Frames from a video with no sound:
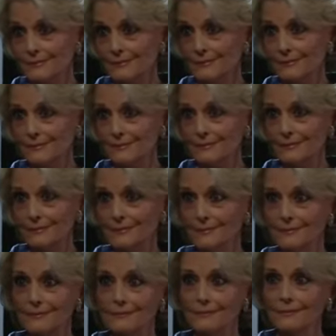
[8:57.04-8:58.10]

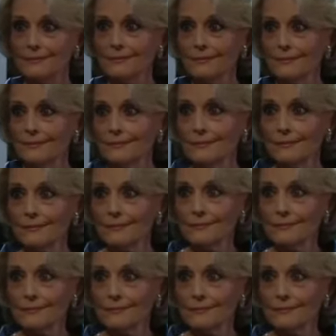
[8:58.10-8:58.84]
(silence)